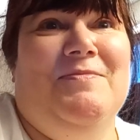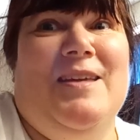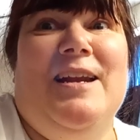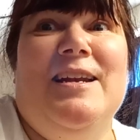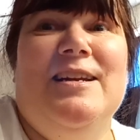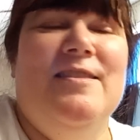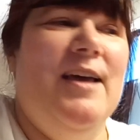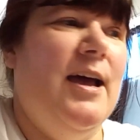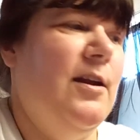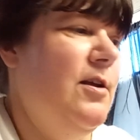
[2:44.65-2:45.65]
that ended
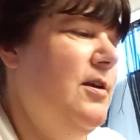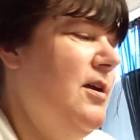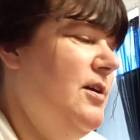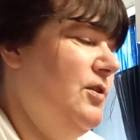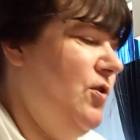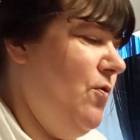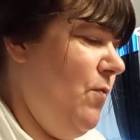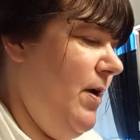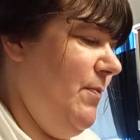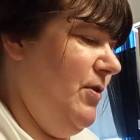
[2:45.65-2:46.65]
that. So
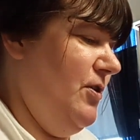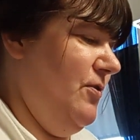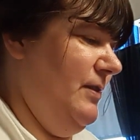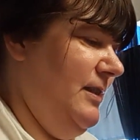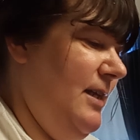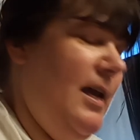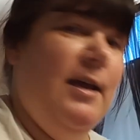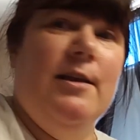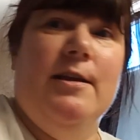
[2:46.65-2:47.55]
what I'm going to do instead